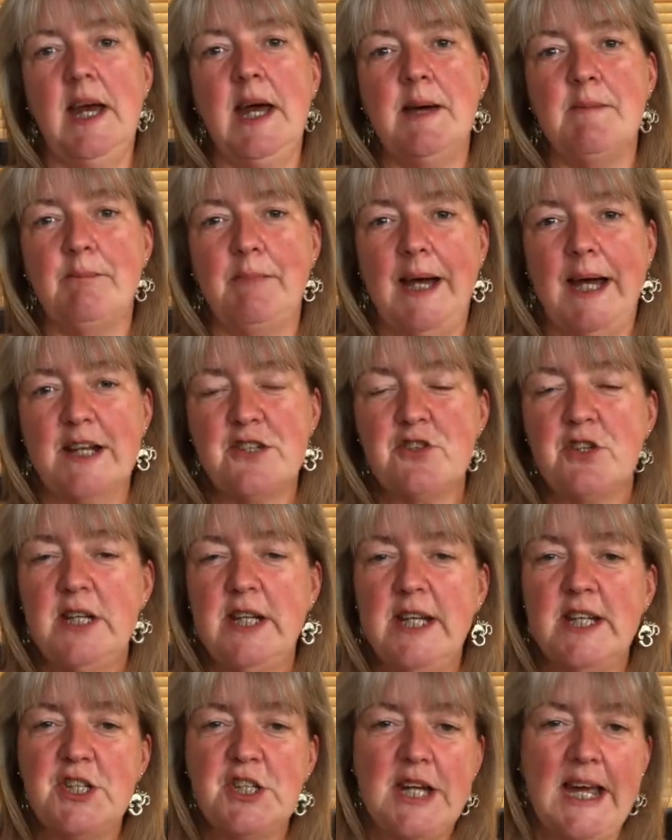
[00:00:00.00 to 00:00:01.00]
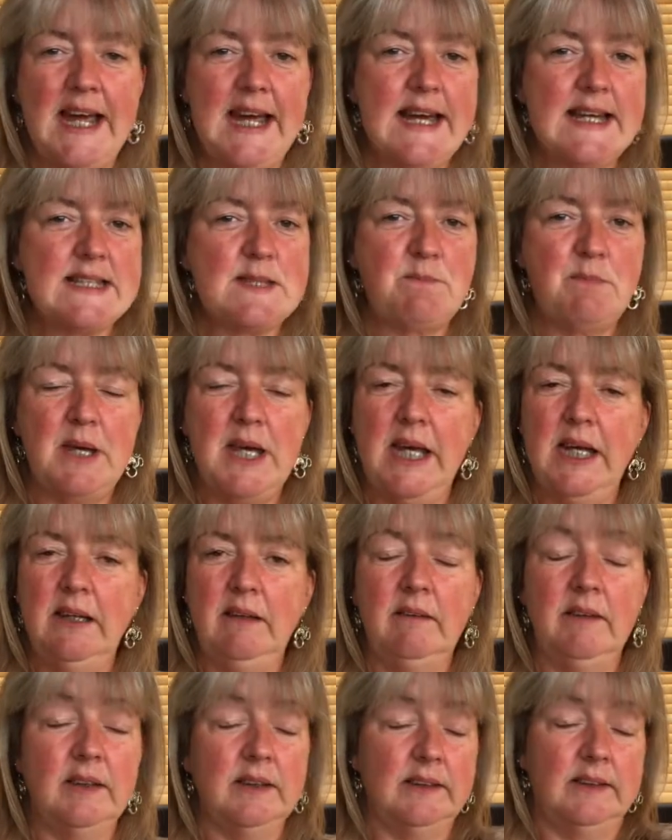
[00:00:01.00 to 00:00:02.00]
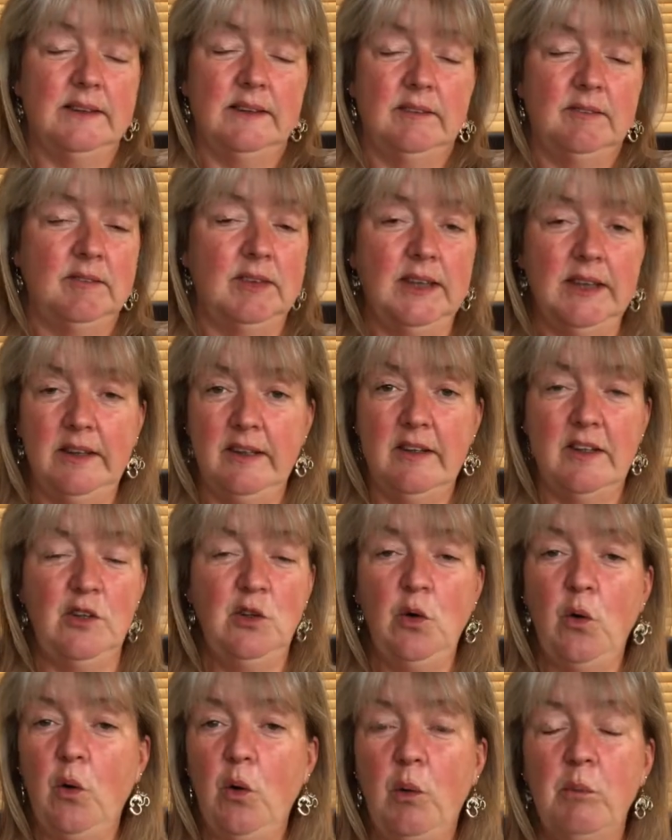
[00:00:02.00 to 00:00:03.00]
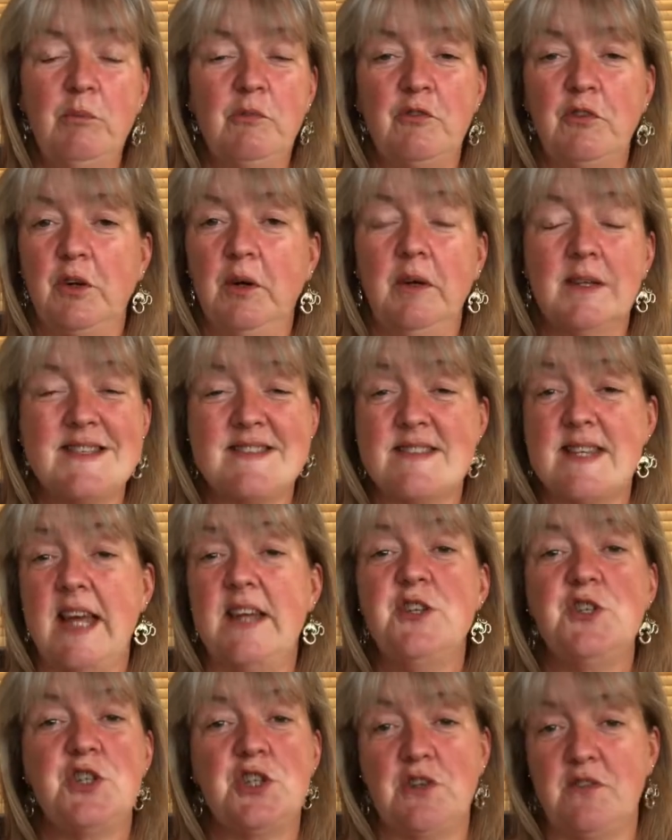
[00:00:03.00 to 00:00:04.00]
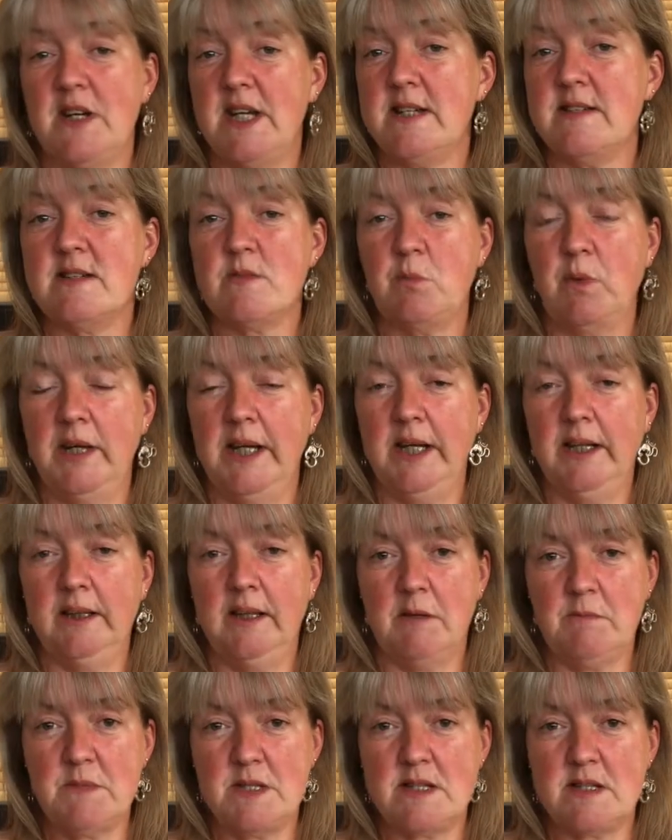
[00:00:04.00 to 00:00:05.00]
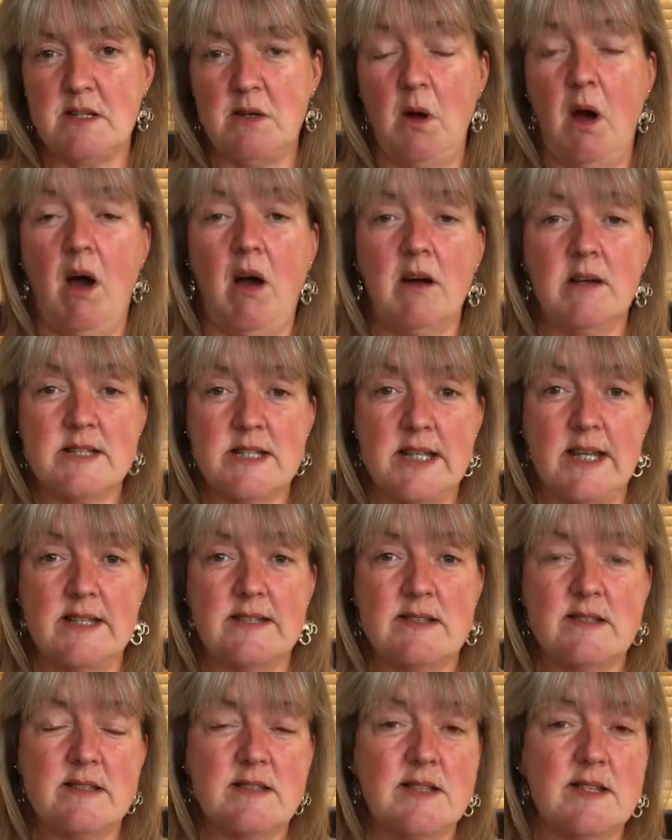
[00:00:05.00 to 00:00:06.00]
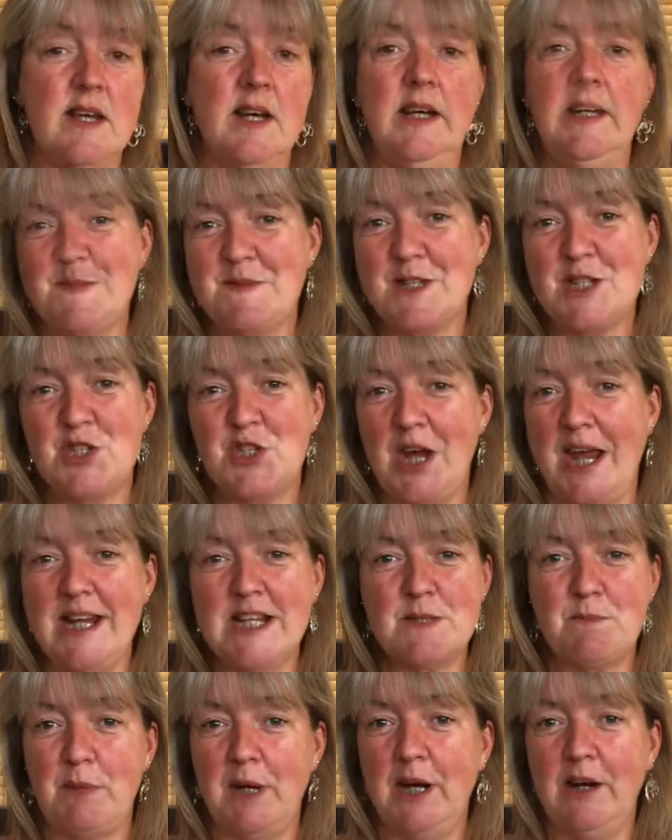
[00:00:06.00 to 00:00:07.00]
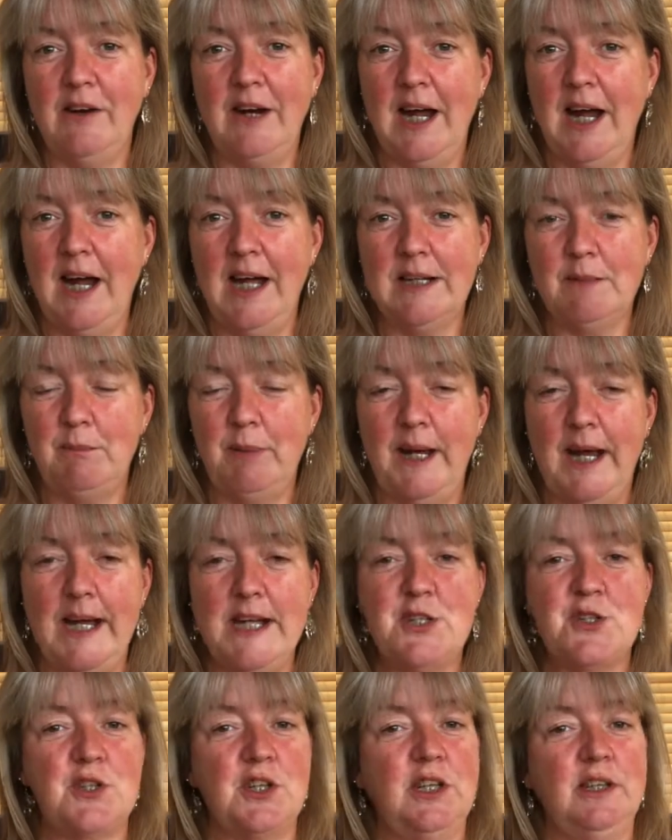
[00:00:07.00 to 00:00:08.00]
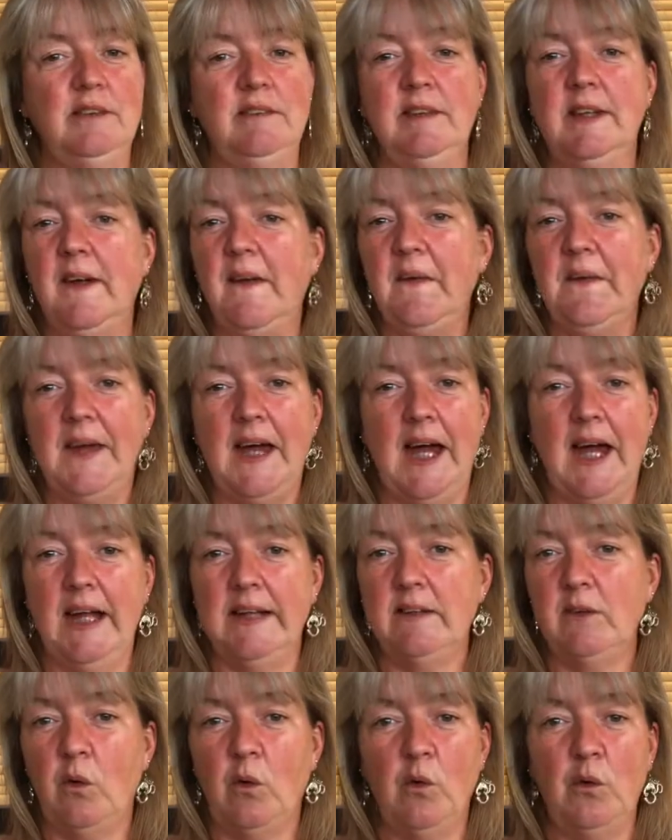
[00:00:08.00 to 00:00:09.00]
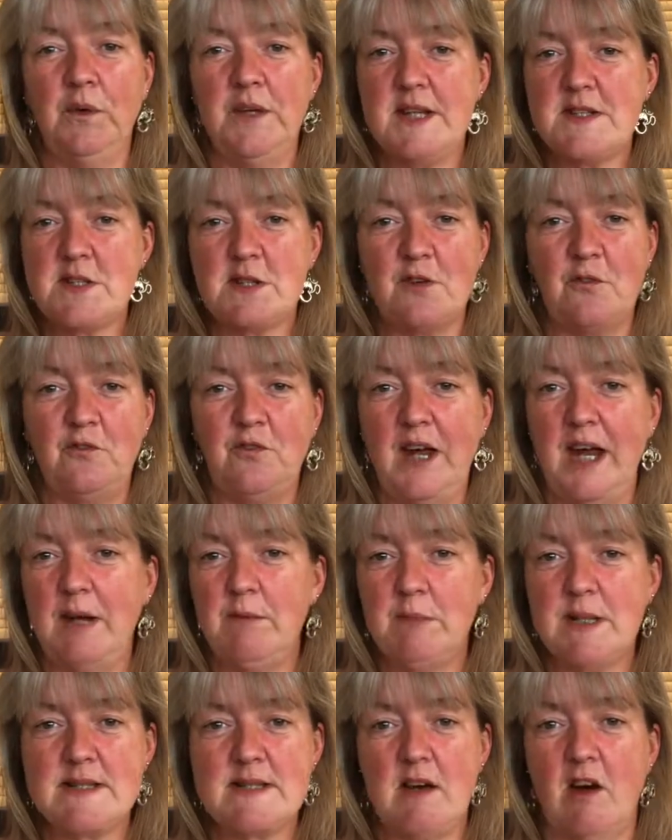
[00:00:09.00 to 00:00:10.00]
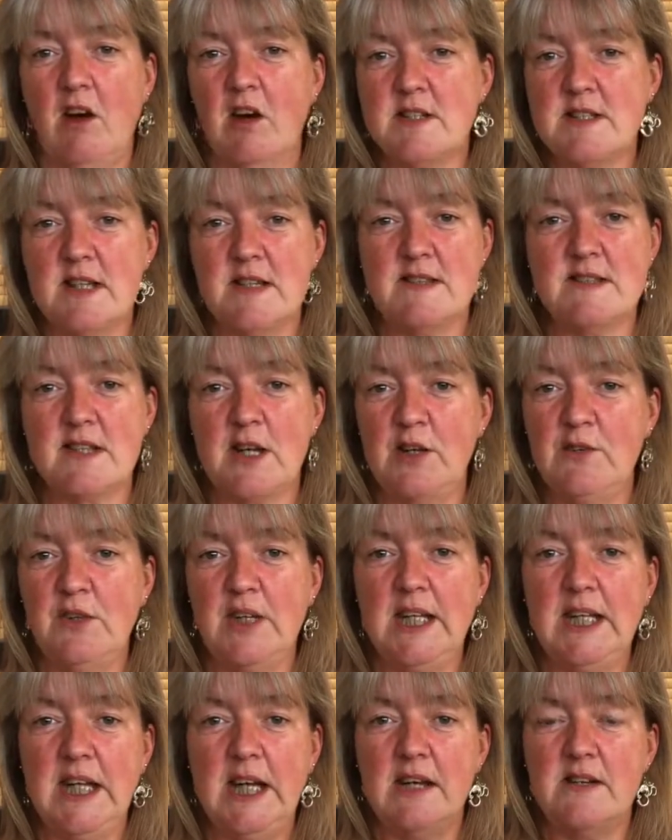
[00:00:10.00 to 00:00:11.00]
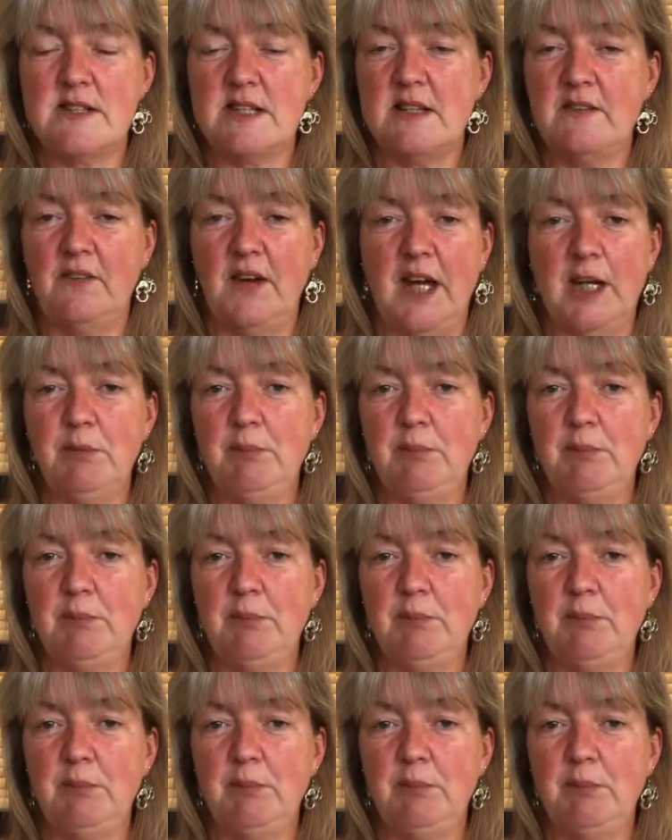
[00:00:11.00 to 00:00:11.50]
Patronage has been the norm for centuries when it comes to artists. Shakespeare had a patron, and all these sort of famous artists over the years have had